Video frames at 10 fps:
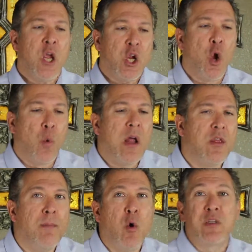You know, one of
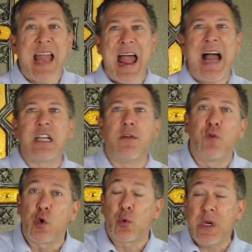the most
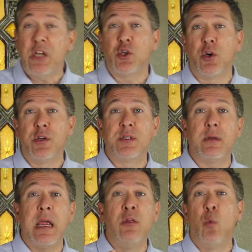active creatures
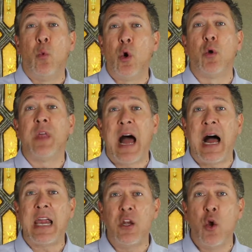in the world that
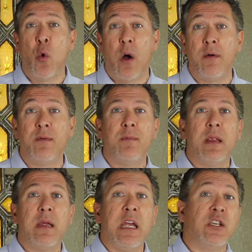I know of
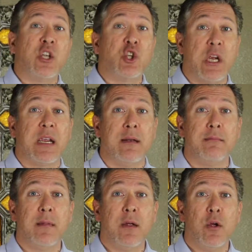is a chicken
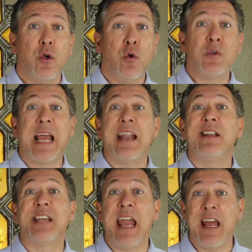who's had
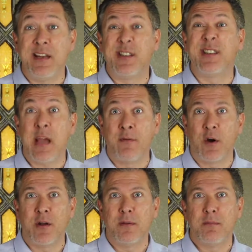its head
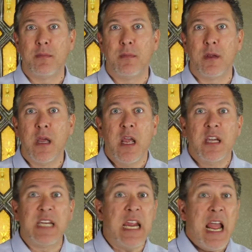severed.
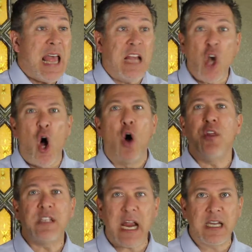See, it has all
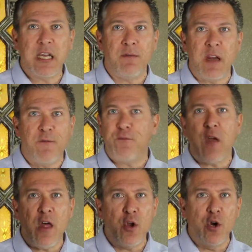this activity,
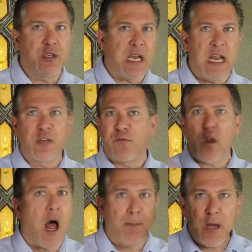feathers, and it's
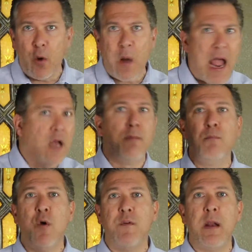flopping around and
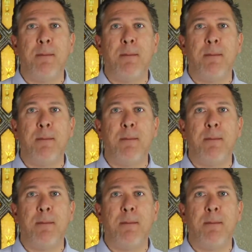moving